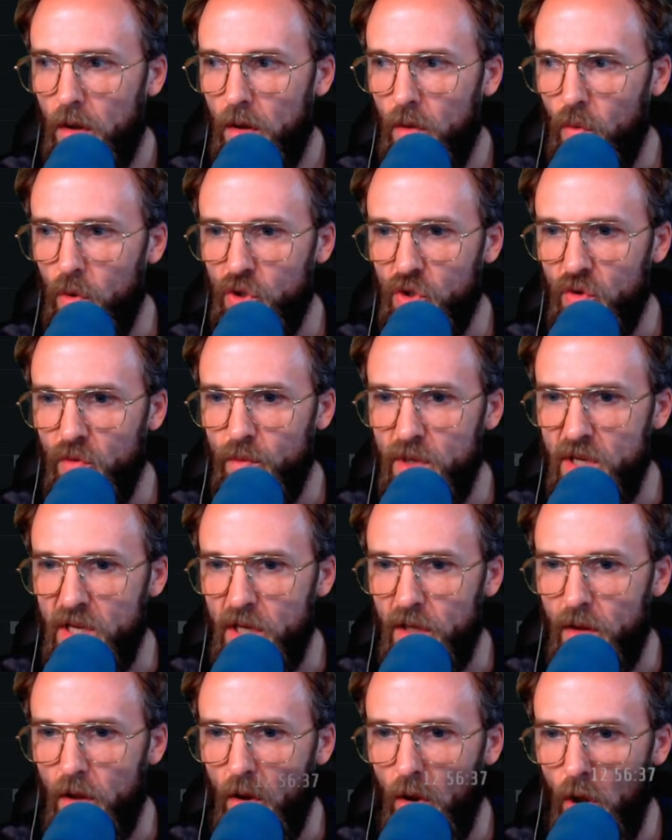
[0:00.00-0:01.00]
which would
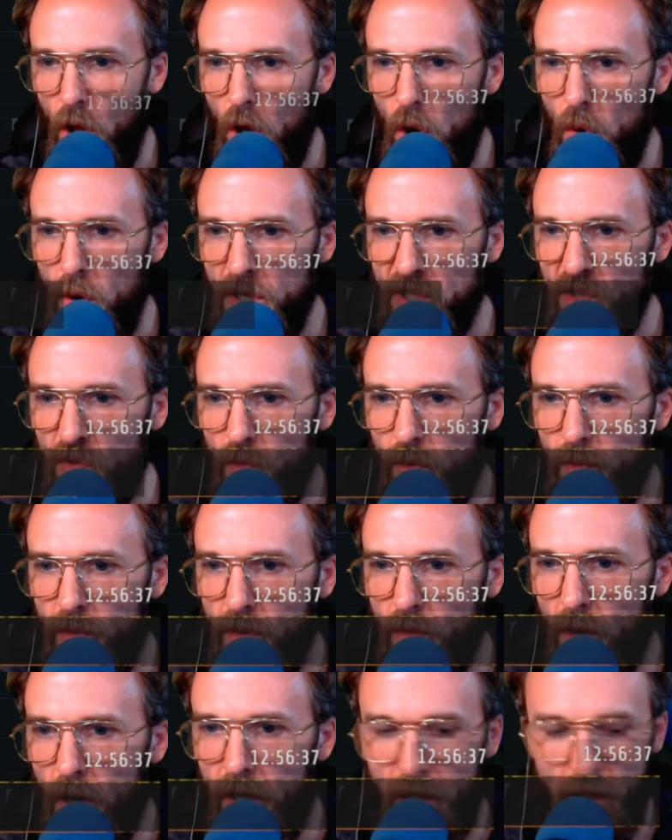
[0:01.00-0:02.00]
be the lowest, would
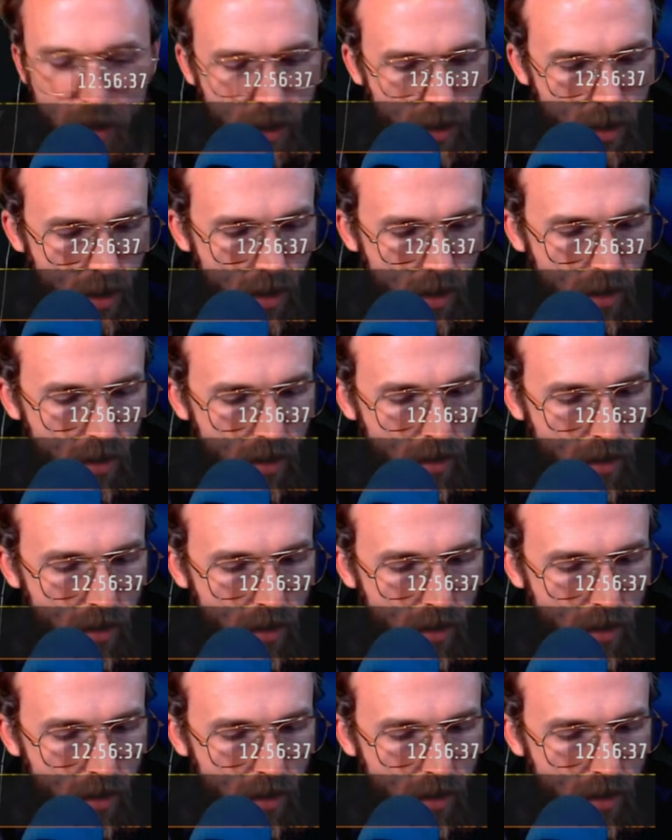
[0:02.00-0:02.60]
be right here.